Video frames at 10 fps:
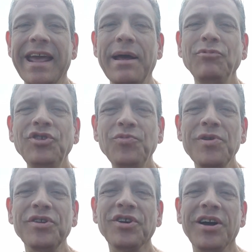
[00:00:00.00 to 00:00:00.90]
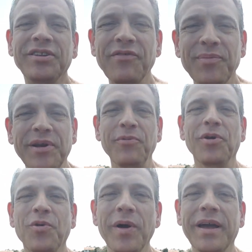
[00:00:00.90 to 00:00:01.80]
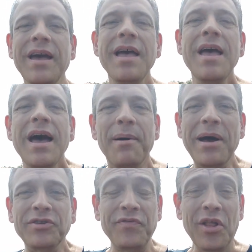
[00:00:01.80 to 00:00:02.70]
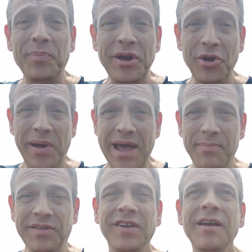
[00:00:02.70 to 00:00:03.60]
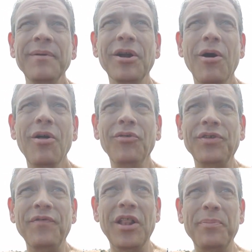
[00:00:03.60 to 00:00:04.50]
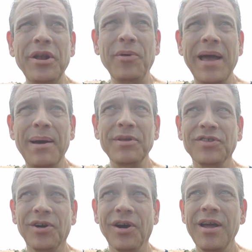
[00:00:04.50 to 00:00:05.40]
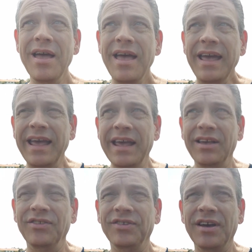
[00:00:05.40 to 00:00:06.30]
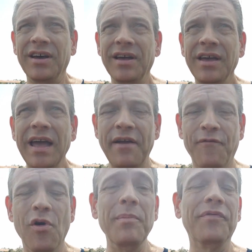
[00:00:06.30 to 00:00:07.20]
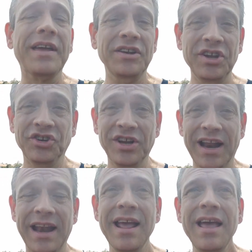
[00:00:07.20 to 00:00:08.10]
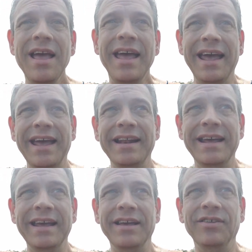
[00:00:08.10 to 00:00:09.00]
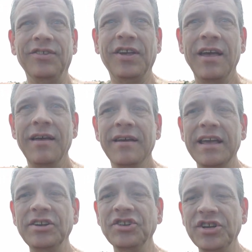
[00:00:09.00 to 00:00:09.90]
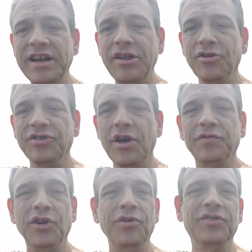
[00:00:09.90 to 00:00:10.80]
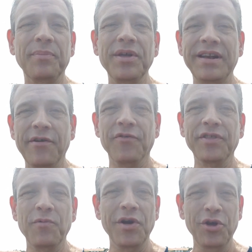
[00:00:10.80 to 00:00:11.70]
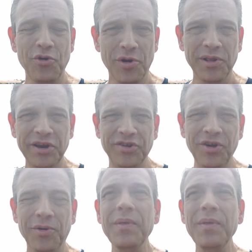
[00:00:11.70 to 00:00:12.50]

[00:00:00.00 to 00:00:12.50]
I just want to talk to everybody real quick about developing new habits. You know, all developing new habits is a form of conditioning. It is conditioning yourself to do something different than what you normally do.